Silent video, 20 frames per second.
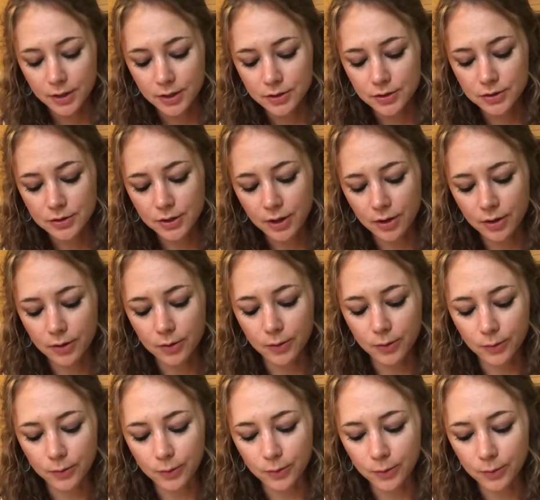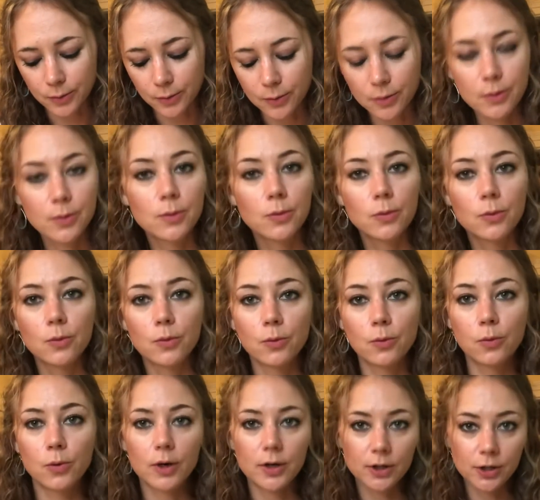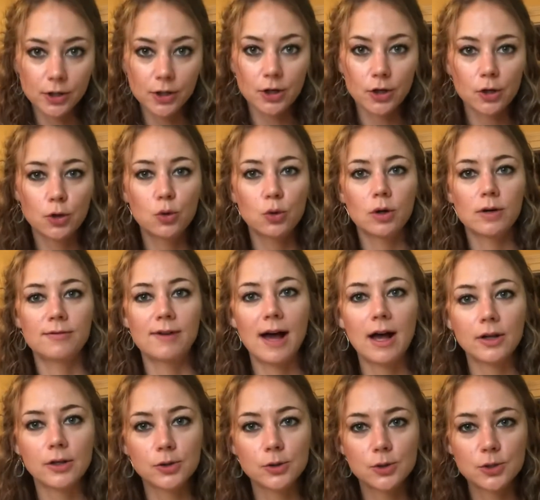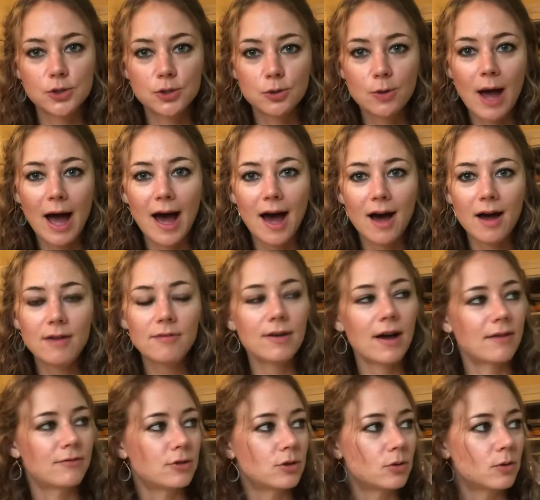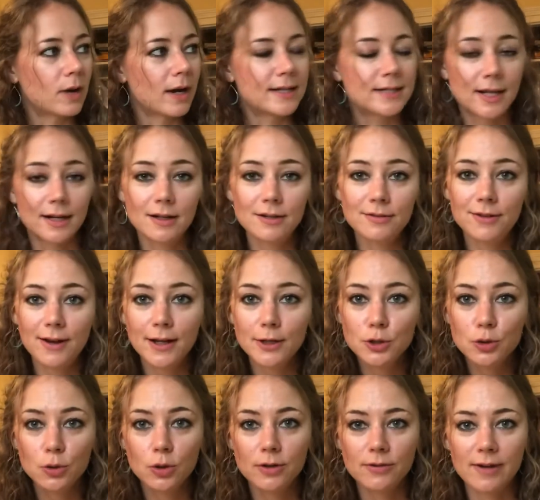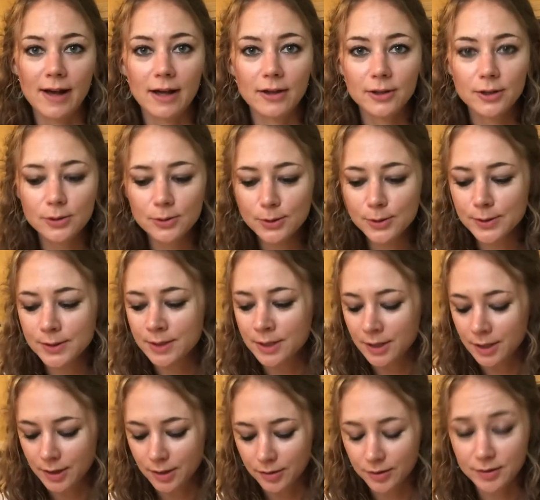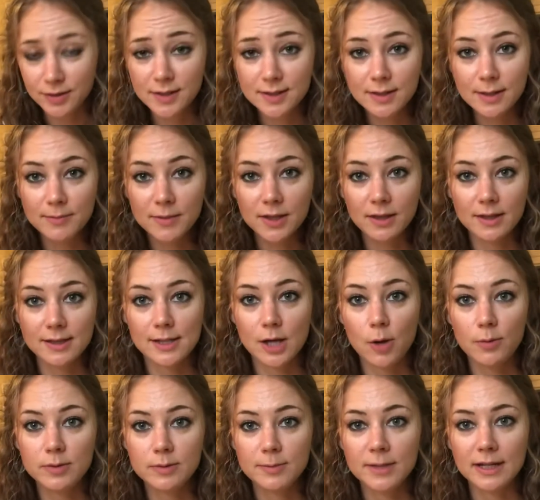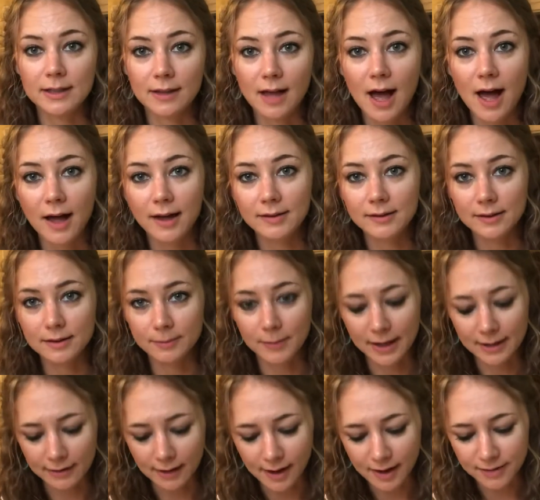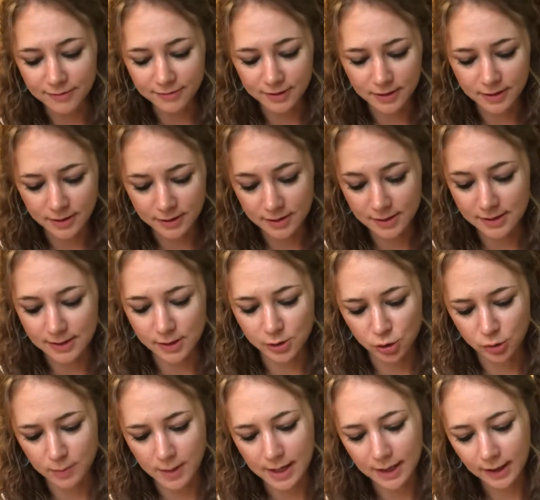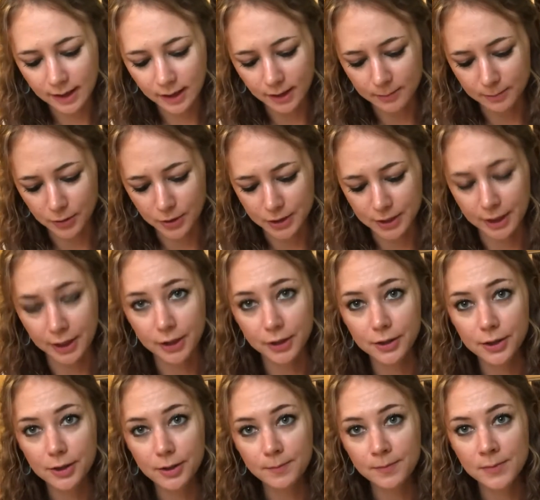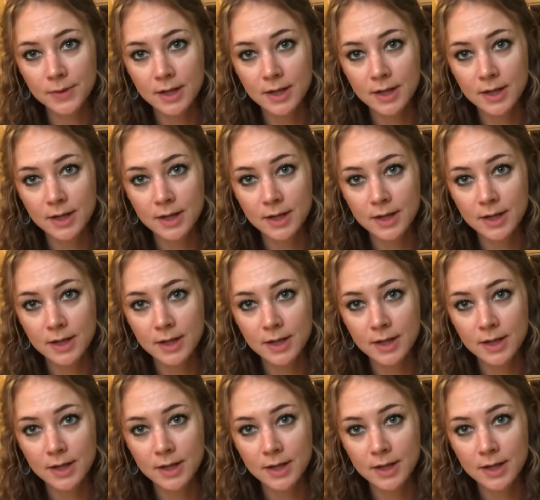So what are your core values? Have you identified core values? This is something that's helped me a lot in my life and in decision making in particular.